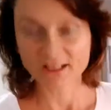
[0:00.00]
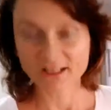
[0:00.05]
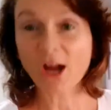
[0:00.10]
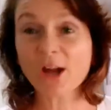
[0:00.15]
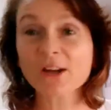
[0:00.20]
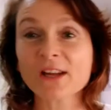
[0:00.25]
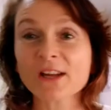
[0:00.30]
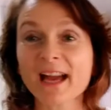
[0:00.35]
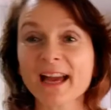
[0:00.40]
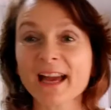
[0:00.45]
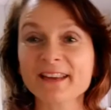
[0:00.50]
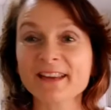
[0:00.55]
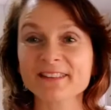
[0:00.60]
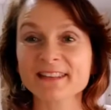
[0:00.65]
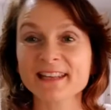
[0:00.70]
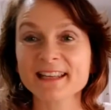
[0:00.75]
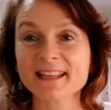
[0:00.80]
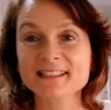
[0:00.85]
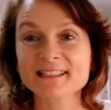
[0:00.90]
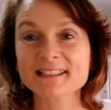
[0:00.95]
Okay, the
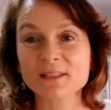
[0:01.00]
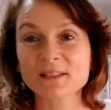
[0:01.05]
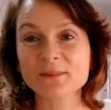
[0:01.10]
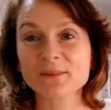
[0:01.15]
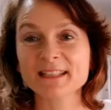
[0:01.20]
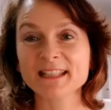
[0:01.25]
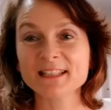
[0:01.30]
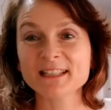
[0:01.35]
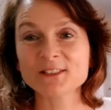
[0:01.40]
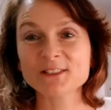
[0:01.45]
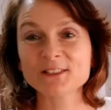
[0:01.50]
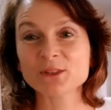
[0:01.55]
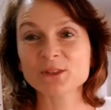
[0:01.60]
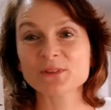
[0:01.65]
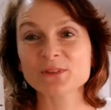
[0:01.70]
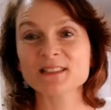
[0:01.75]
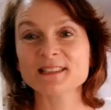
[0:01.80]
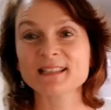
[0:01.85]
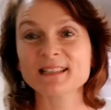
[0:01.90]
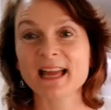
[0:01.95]
next thing we need to do
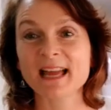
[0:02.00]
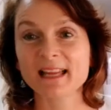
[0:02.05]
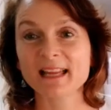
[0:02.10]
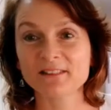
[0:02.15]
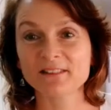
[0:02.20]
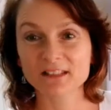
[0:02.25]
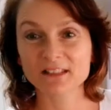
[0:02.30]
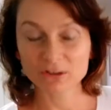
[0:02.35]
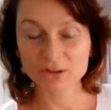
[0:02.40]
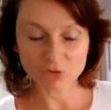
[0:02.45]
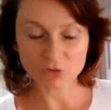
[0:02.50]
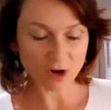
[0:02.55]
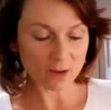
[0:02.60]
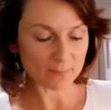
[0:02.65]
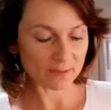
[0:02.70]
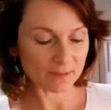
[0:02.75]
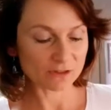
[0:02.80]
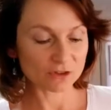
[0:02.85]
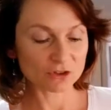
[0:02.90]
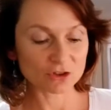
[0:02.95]
is add the dry
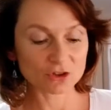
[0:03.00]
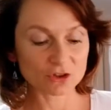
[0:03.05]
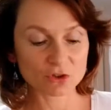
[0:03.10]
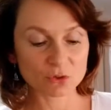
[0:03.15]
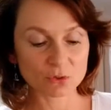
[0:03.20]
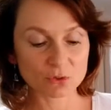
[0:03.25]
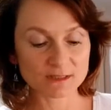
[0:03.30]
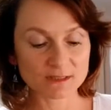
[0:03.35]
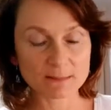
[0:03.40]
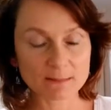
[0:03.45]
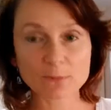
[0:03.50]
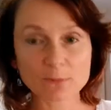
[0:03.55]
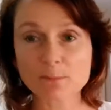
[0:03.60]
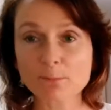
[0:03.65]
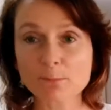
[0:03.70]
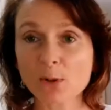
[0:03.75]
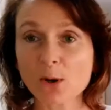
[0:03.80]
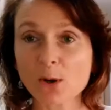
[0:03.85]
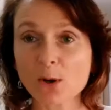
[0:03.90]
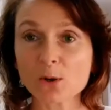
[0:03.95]
mixture to a separate
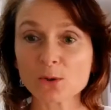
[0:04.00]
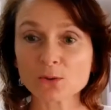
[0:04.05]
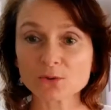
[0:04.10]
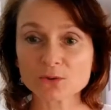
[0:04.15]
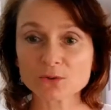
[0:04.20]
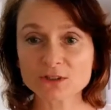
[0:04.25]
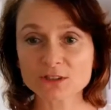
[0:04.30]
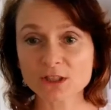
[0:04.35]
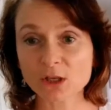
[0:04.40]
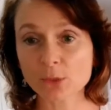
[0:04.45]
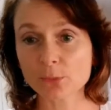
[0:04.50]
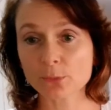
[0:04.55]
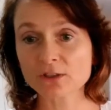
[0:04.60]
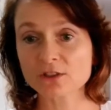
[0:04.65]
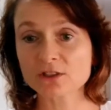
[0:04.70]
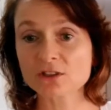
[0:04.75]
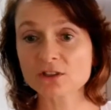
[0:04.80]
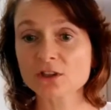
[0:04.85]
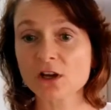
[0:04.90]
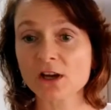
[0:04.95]
bowl. So we're
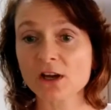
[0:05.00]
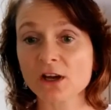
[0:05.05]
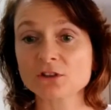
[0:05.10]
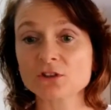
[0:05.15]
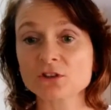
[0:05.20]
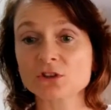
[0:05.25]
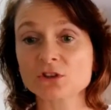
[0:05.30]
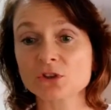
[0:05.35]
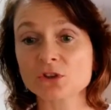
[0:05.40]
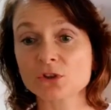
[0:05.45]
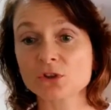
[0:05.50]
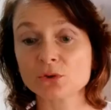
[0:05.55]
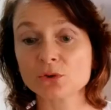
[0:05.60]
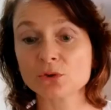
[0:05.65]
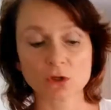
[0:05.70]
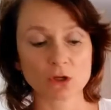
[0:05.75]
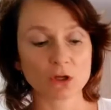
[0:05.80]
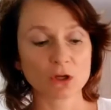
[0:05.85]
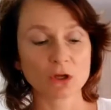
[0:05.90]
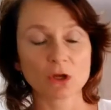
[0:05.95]
just going to do
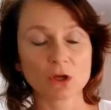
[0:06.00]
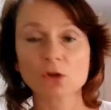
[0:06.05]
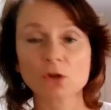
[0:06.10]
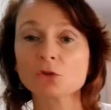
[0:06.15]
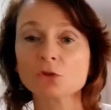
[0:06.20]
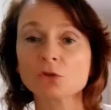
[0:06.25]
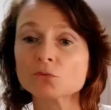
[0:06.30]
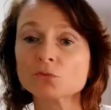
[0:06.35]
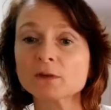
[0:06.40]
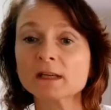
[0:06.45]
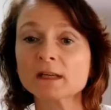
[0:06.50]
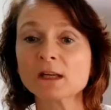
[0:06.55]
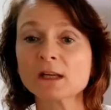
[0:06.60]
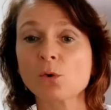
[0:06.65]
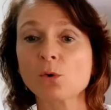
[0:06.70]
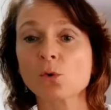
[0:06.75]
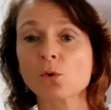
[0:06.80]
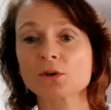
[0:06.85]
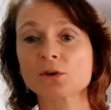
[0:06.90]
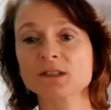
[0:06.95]

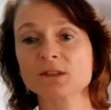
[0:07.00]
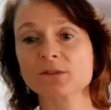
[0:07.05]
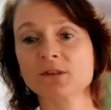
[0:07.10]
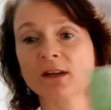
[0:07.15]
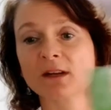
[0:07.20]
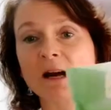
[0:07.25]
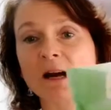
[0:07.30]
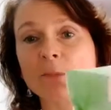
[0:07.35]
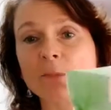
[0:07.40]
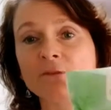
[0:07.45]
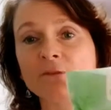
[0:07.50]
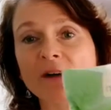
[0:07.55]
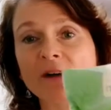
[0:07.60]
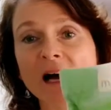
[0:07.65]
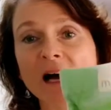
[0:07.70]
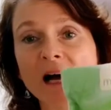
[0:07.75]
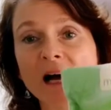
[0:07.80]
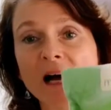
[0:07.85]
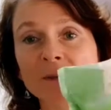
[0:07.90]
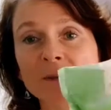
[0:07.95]
3/4 cup of
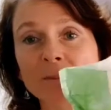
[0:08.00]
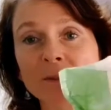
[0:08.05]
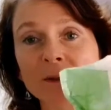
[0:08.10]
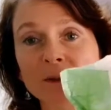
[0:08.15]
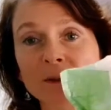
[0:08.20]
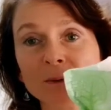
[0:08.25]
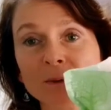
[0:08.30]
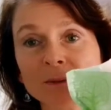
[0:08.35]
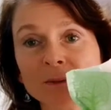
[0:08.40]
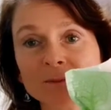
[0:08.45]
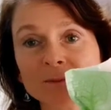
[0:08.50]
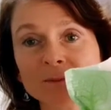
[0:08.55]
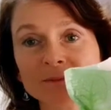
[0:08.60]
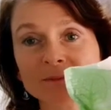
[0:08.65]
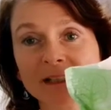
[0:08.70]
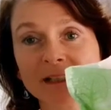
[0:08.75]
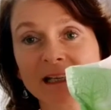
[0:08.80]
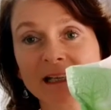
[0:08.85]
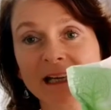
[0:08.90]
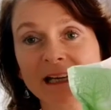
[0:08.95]
almond meal.
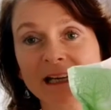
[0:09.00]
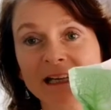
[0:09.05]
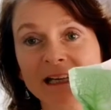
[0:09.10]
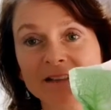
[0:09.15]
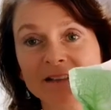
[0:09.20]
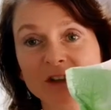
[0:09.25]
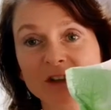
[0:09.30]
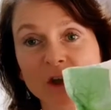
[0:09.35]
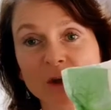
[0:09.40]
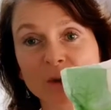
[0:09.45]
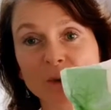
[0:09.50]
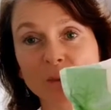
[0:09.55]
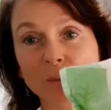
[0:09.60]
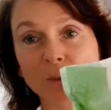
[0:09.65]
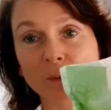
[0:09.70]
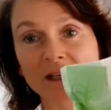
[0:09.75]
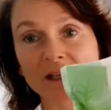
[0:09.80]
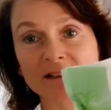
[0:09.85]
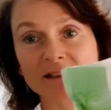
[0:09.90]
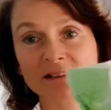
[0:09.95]
Again, no
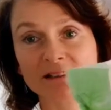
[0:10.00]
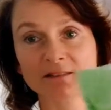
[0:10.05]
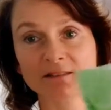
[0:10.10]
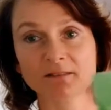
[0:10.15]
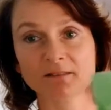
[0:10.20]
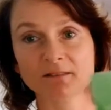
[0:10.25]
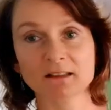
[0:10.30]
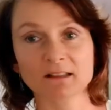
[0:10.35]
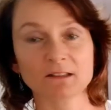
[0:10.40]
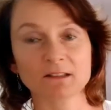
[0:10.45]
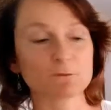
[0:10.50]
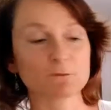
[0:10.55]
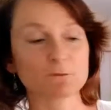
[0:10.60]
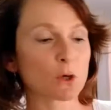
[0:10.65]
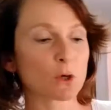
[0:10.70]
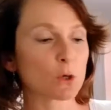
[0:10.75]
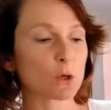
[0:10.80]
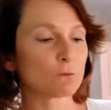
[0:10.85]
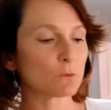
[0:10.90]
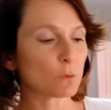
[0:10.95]
wheat
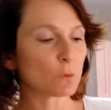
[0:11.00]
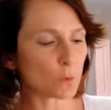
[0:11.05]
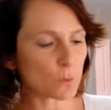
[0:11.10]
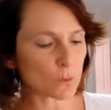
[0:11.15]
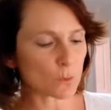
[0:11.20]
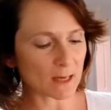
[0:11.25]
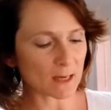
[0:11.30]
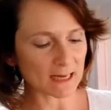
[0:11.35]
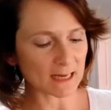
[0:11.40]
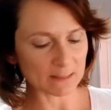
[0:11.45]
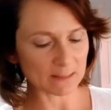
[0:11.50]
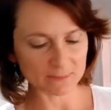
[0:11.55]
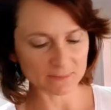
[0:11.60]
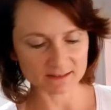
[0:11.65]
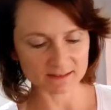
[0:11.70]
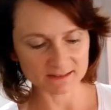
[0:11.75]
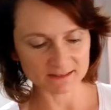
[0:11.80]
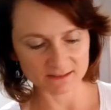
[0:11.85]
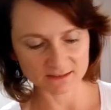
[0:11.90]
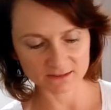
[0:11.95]
involved or
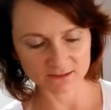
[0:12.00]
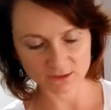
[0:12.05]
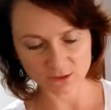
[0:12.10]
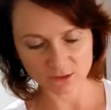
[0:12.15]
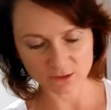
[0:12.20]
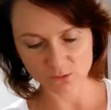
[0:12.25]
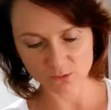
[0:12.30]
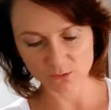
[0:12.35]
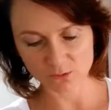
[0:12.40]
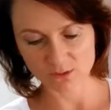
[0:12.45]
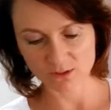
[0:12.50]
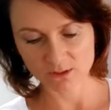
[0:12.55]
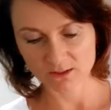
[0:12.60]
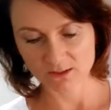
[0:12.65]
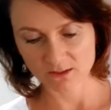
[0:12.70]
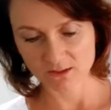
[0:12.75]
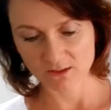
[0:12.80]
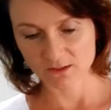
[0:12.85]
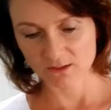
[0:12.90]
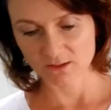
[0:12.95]
almond, so
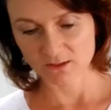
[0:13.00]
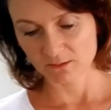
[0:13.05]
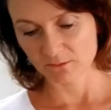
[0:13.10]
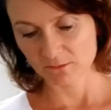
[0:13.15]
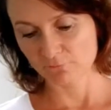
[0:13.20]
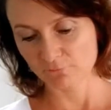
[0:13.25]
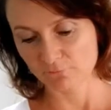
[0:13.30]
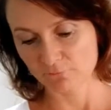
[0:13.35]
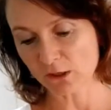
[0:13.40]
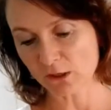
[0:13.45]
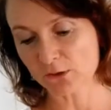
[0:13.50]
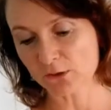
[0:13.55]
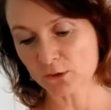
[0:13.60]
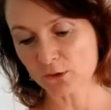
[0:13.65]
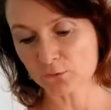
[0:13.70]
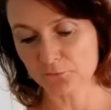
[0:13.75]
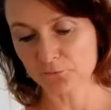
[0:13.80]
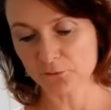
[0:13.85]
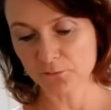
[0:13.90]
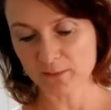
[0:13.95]
very
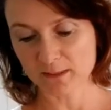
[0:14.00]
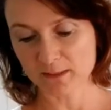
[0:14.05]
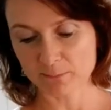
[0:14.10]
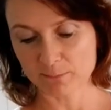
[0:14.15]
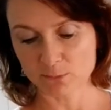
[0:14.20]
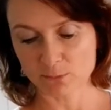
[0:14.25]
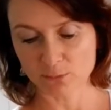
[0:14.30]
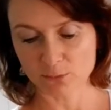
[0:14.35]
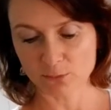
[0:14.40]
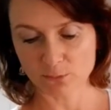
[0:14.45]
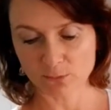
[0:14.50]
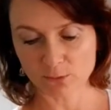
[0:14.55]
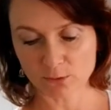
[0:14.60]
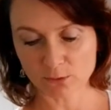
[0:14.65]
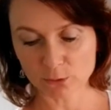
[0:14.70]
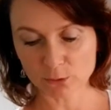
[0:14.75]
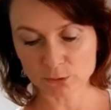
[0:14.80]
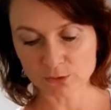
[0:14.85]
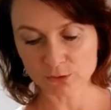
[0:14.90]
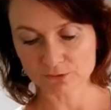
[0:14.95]
good for people who are
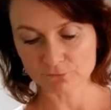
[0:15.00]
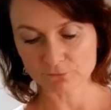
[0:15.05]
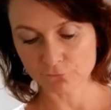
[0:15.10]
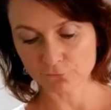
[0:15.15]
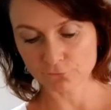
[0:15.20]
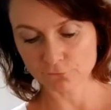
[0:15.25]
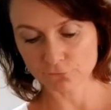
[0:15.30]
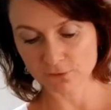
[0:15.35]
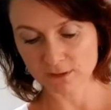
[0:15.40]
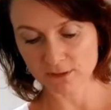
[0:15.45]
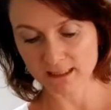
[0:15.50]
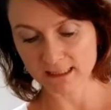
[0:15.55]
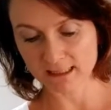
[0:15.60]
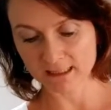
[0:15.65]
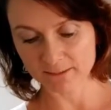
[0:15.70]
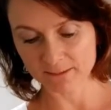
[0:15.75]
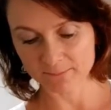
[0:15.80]
gluten free.